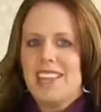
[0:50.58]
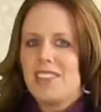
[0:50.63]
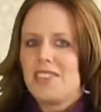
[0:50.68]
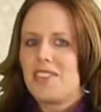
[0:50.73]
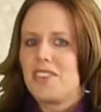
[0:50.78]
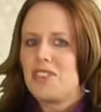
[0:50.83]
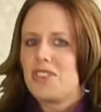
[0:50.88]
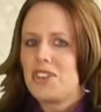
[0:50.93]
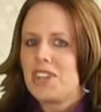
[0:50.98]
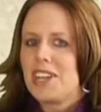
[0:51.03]

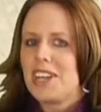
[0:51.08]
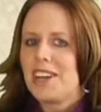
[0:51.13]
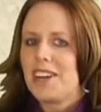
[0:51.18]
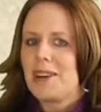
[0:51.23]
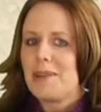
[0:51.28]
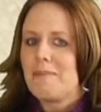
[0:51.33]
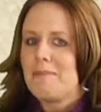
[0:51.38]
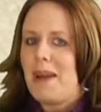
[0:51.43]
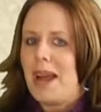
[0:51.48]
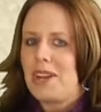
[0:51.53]
This
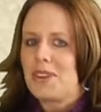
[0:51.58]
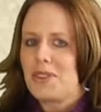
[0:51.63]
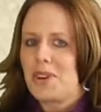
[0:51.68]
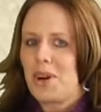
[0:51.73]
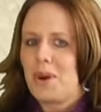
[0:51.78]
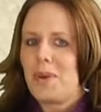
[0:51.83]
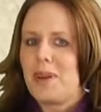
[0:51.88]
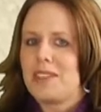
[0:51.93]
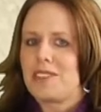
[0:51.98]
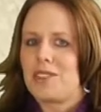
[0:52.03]
year,
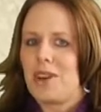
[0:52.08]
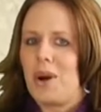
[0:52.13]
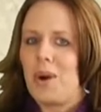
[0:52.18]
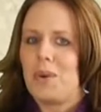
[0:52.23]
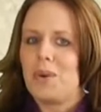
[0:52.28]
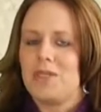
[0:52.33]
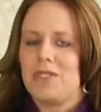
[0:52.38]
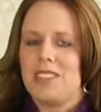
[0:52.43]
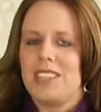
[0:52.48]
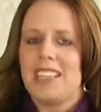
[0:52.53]
Metro is
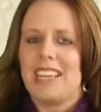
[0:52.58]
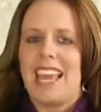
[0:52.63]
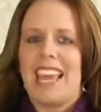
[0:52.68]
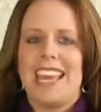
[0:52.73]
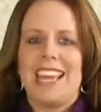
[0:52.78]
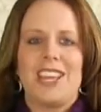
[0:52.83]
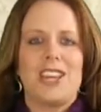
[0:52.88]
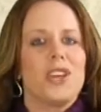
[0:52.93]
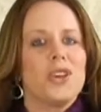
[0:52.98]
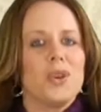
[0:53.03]
hosting
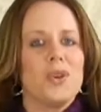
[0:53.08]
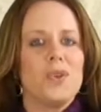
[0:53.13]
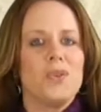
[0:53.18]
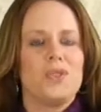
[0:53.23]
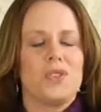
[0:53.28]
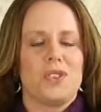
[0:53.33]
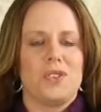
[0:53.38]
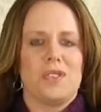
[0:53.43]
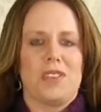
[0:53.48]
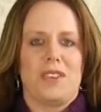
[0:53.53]
a
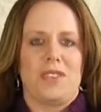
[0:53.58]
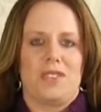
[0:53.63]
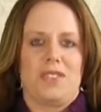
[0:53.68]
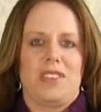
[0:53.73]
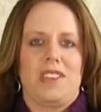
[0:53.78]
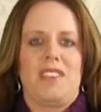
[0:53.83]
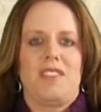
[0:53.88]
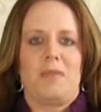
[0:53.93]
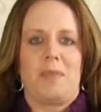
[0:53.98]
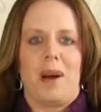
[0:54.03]
huge New
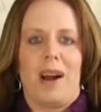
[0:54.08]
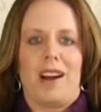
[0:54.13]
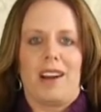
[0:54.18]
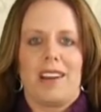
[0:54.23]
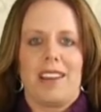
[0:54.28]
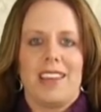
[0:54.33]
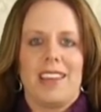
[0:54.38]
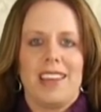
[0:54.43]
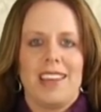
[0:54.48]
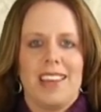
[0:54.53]
Year's Eve
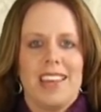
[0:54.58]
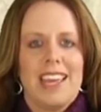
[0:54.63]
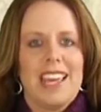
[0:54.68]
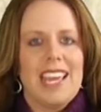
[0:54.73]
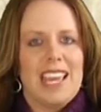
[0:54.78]
party.